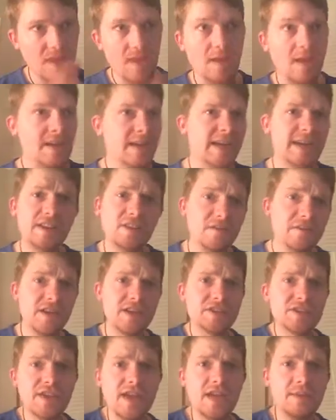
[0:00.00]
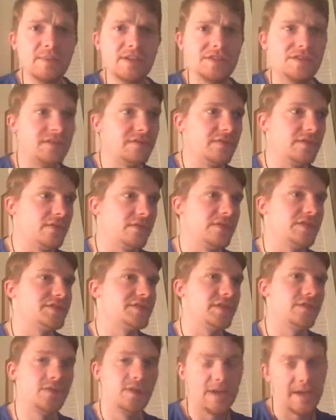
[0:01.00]
he defends gamers even though he
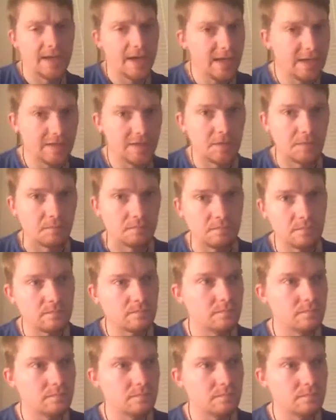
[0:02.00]
secretly hates them.